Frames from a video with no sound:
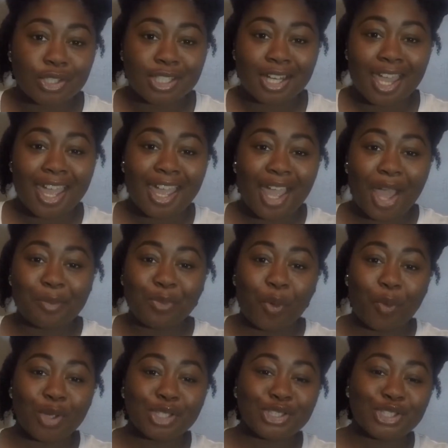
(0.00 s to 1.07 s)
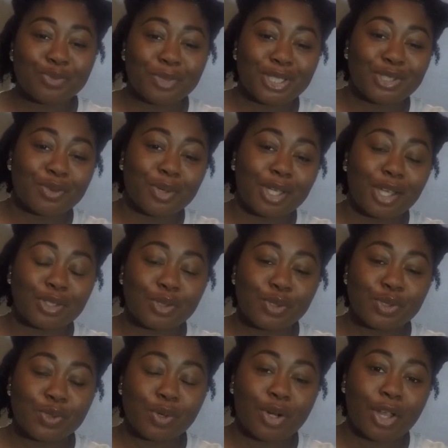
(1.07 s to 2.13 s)
today I'm going to be doing a
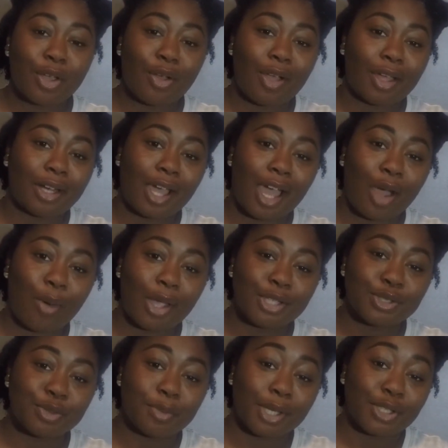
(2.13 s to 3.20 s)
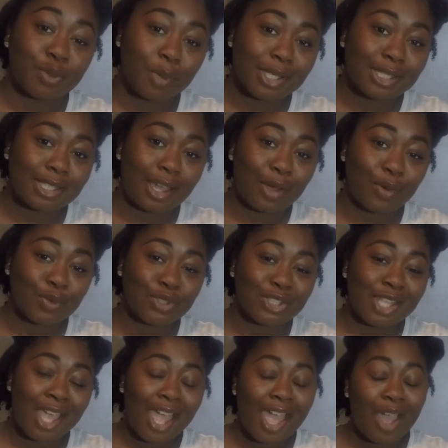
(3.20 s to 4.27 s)
tutorial on how I do my twist outs.
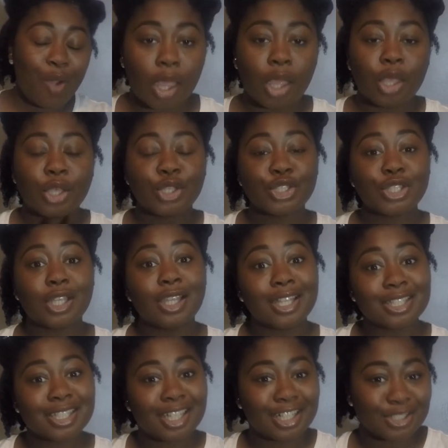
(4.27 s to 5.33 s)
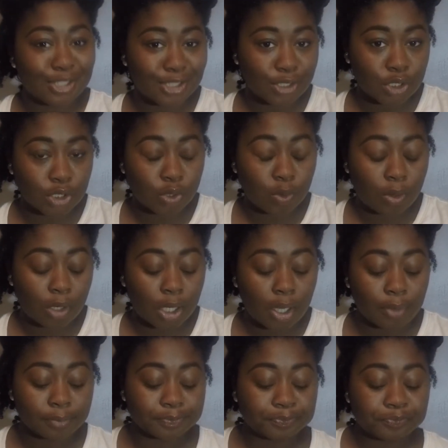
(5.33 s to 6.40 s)
So let's get into the tutorial.
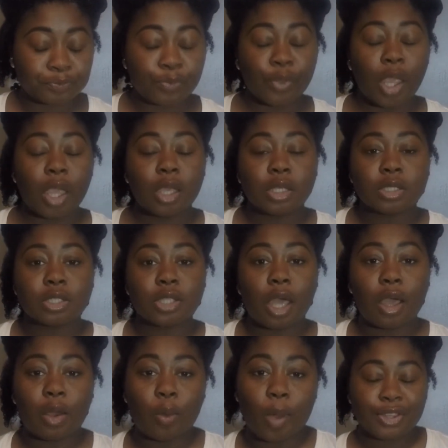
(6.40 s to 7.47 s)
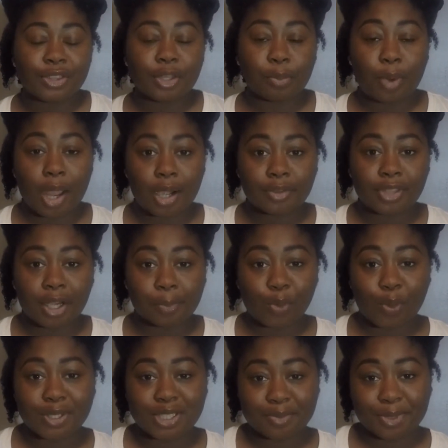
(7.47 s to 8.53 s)
So the product that I'm
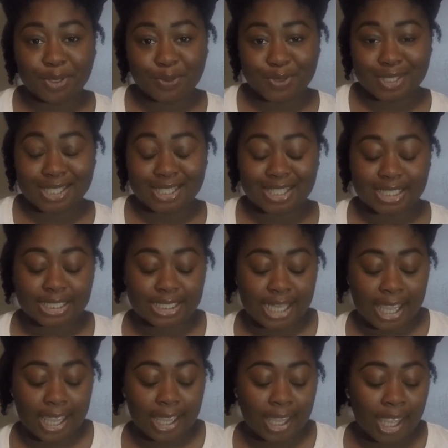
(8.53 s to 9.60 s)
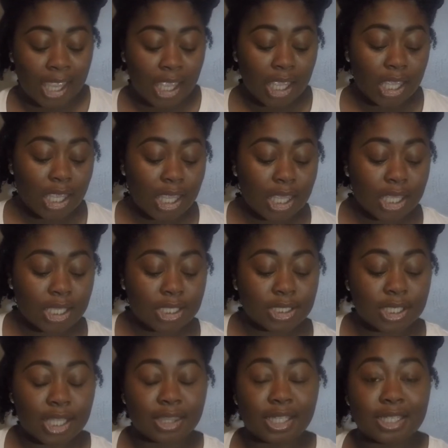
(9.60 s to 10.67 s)
going to be using today
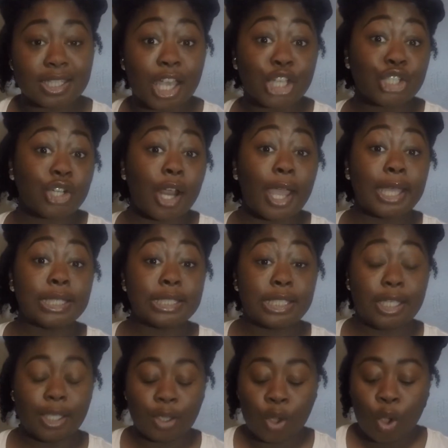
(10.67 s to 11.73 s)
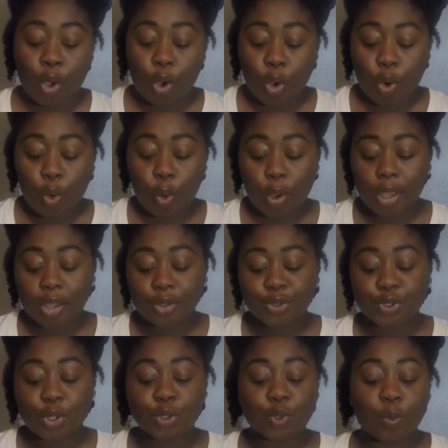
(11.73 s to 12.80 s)
is the Texture ID
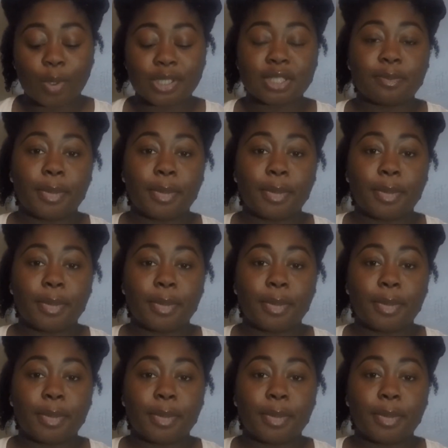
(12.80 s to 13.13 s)
Coils Twist